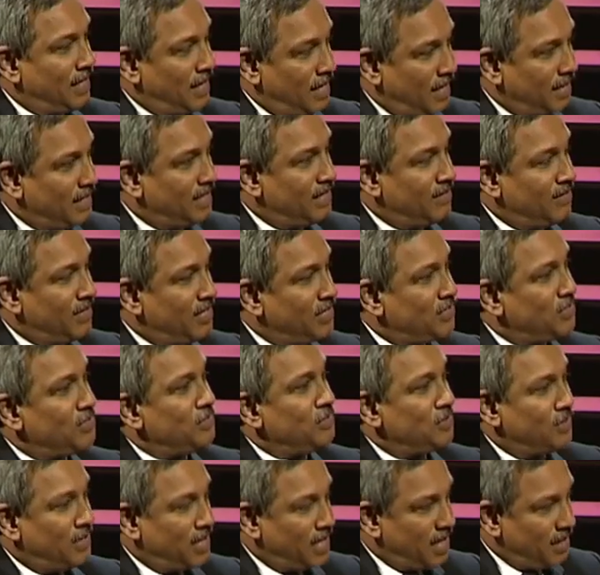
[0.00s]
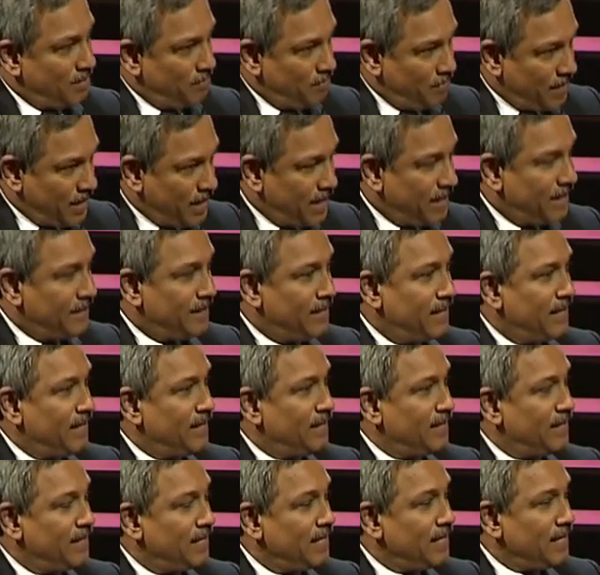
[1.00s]
otherwise you can't
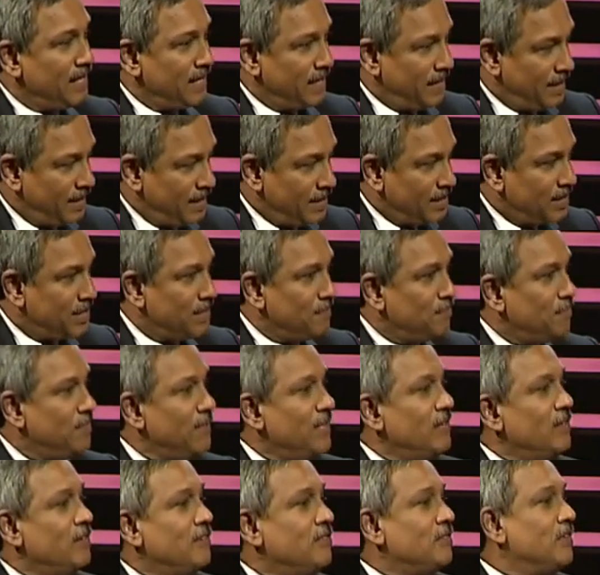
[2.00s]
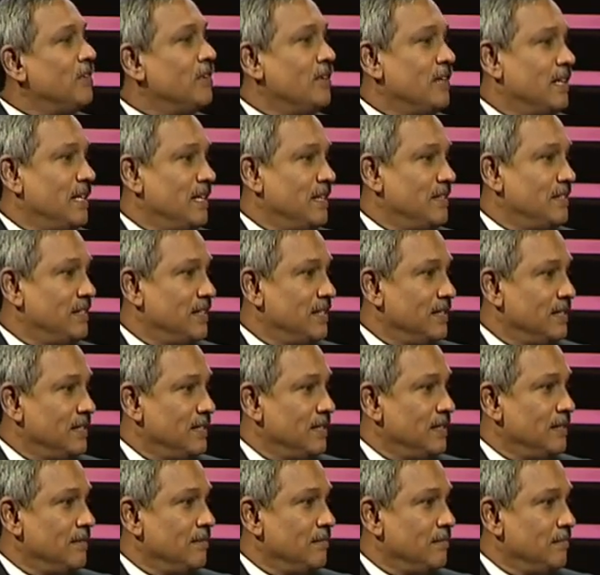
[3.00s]
maintain the discipline of the organization.
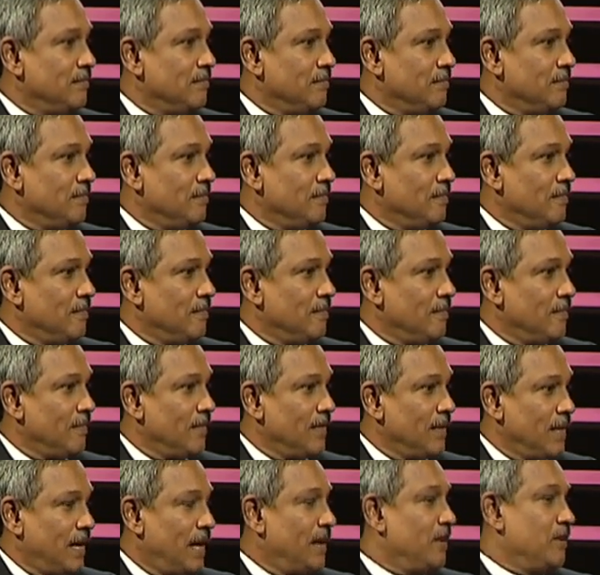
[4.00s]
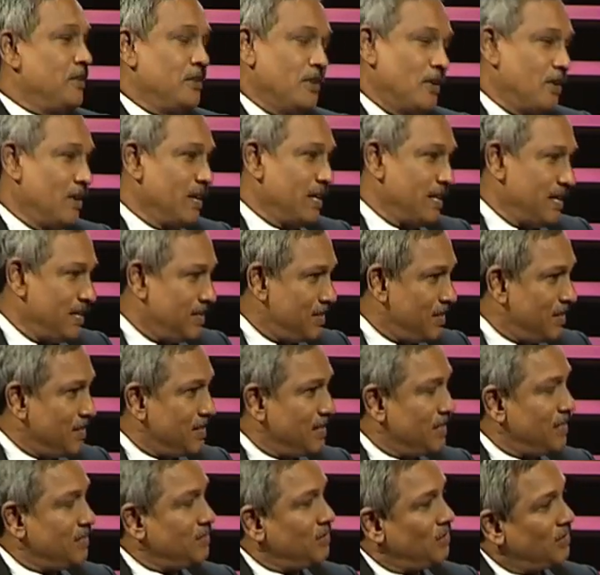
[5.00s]
And your
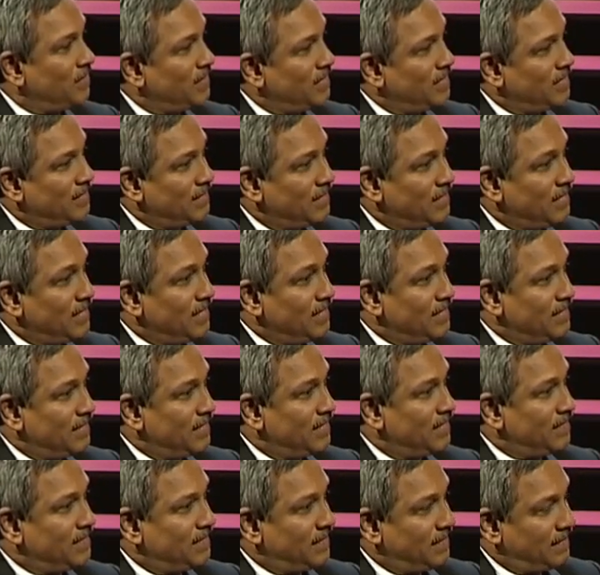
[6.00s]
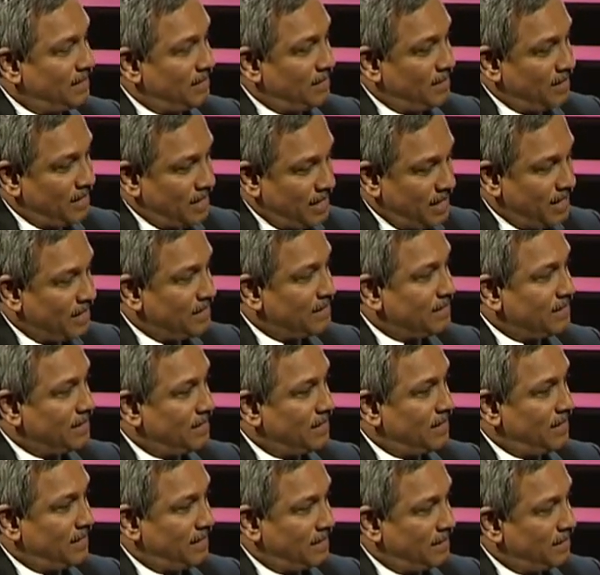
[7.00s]
organization is
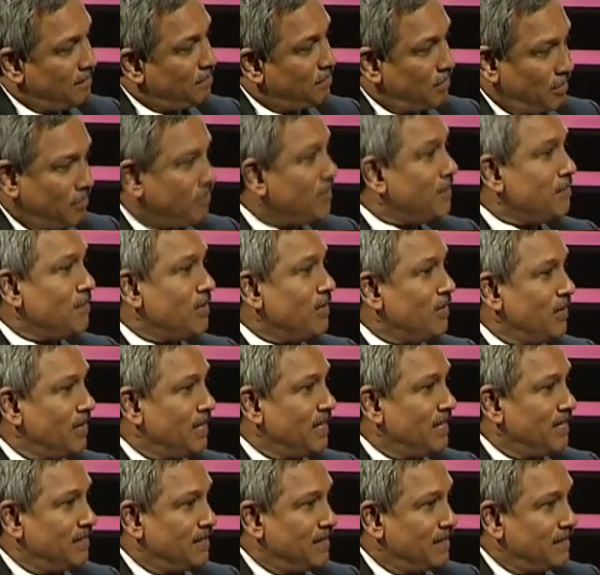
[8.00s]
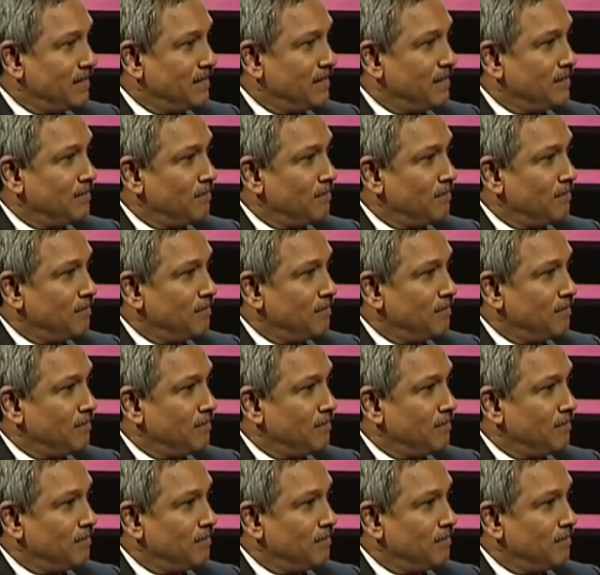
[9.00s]
a profitable organization.